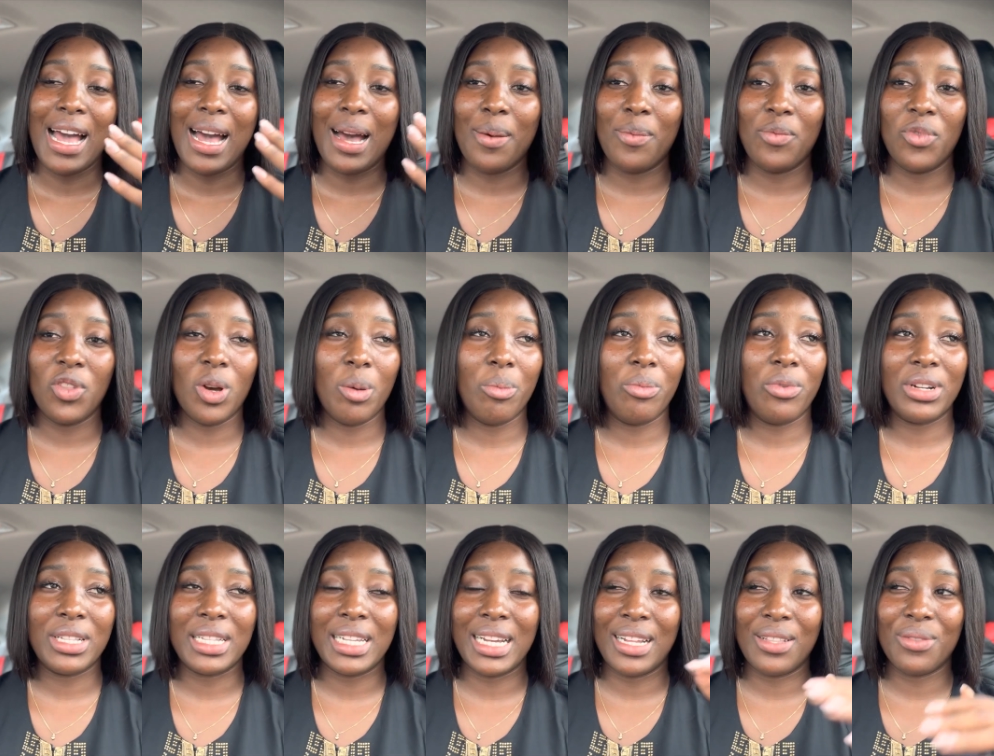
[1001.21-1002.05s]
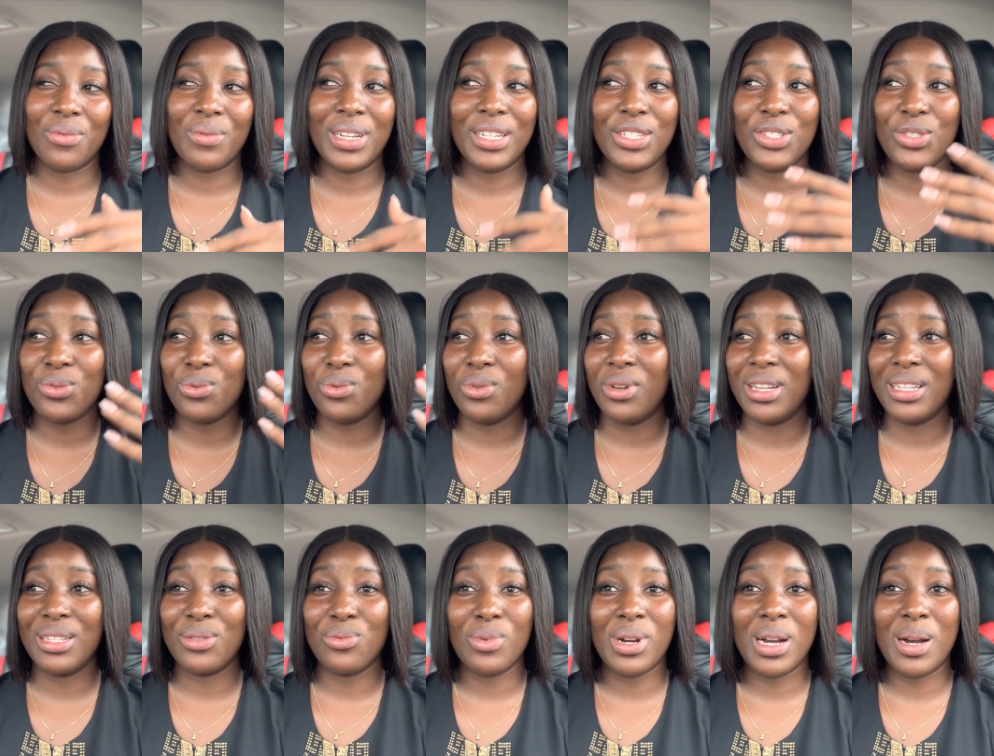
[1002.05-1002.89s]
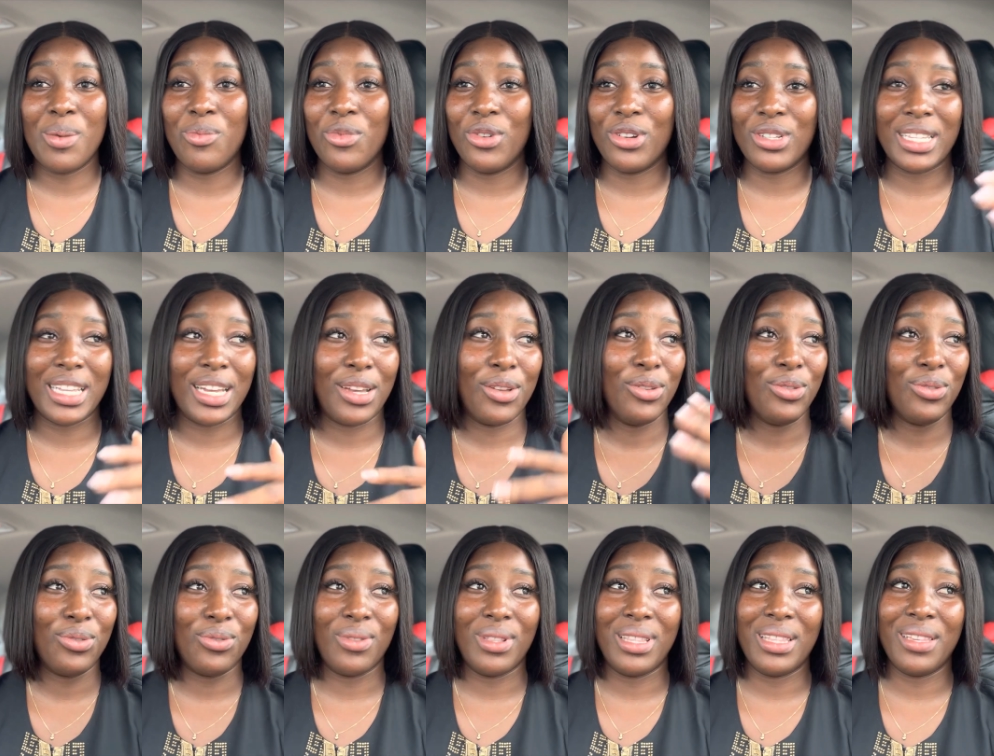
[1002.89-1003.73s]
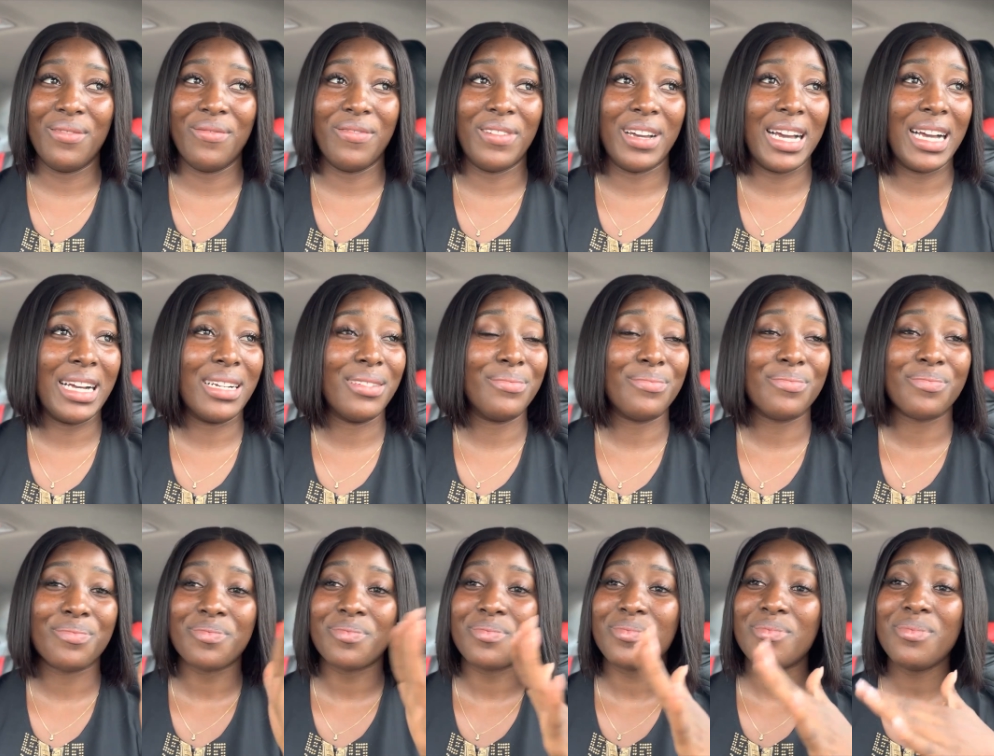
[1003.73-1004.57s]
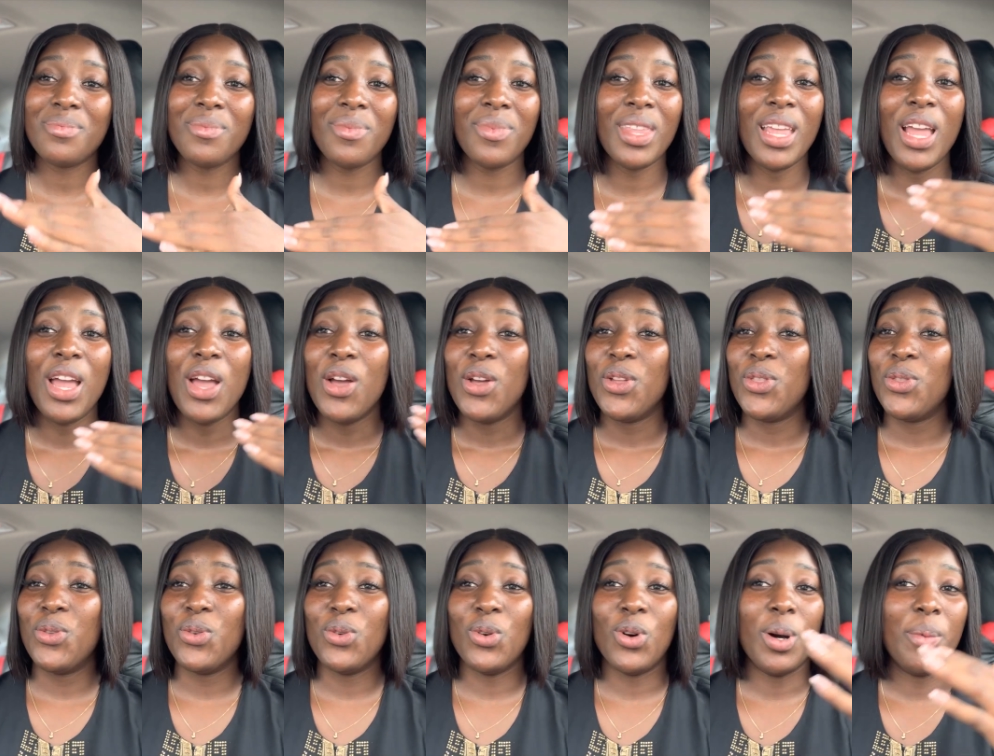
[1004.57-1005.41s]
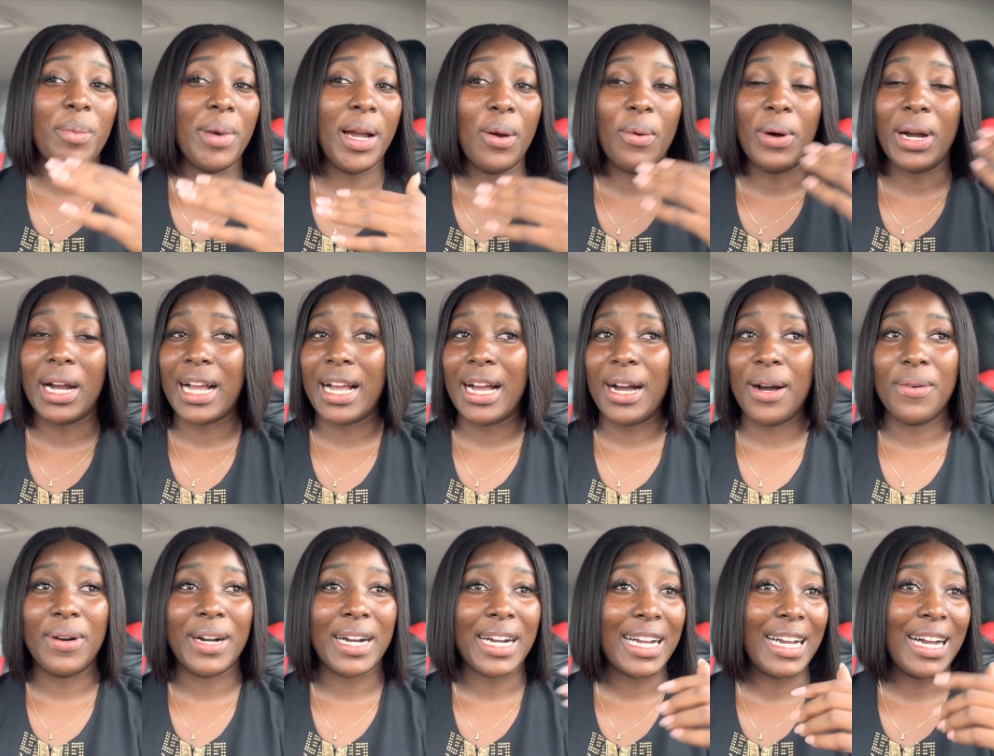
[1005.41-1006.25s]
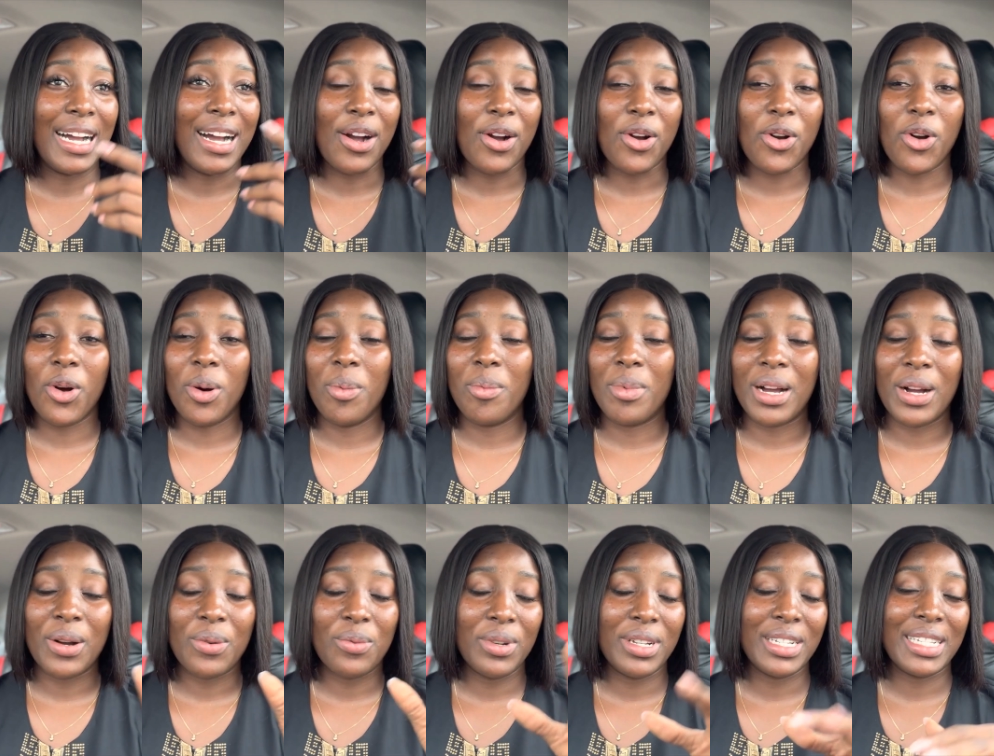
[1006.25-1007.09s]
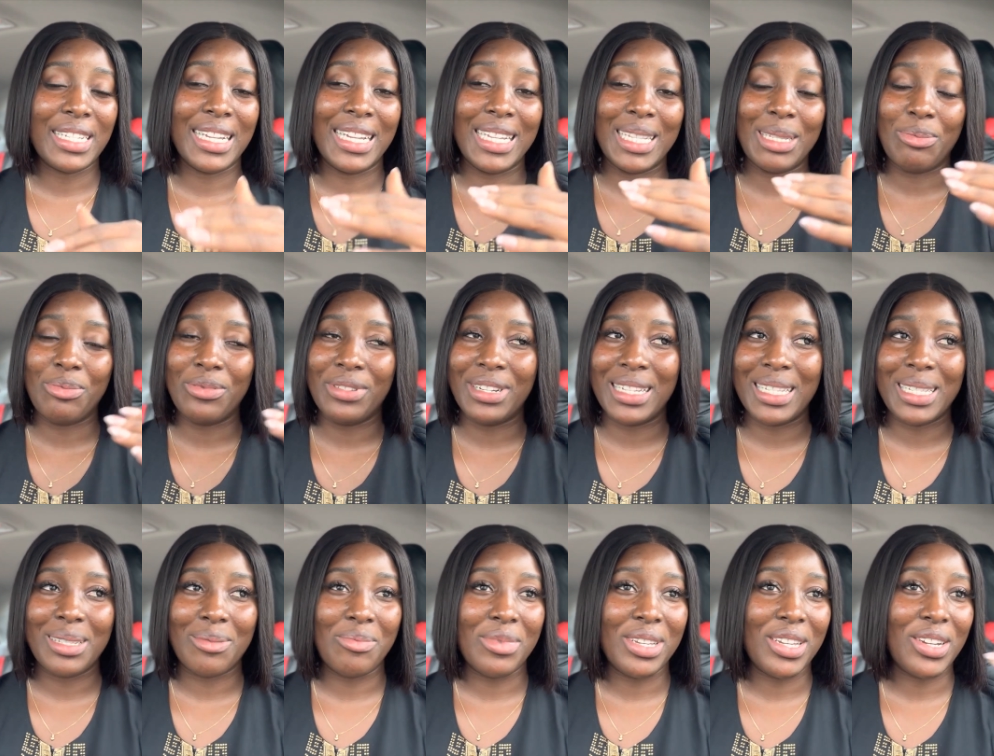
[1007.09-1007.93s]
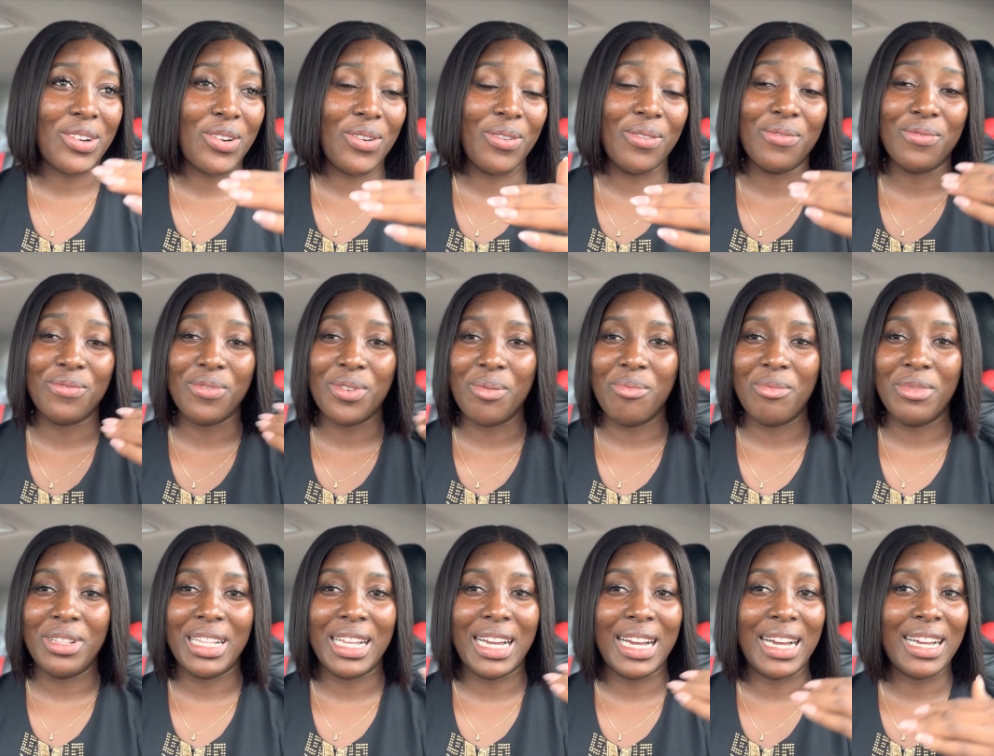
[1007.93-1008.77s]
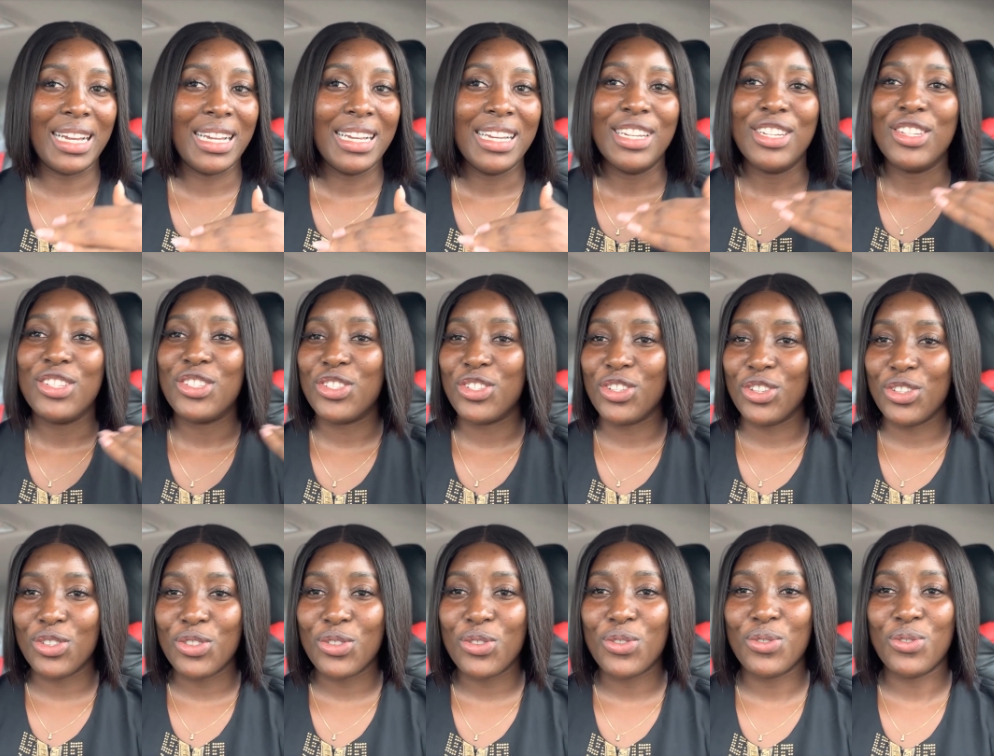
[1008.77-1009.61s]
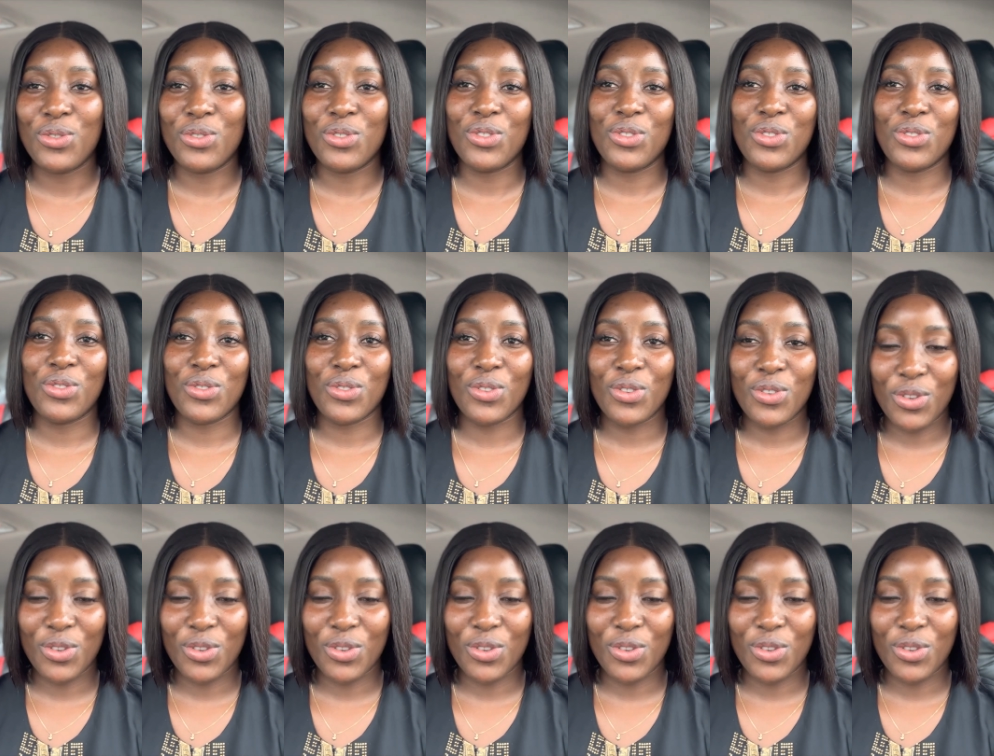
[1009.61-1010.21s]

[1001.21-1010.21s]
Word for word: I'm not bothered. When she was one month, I used to leave her, do all my waka waka and come back. Once there's breast milk or formula, she's good to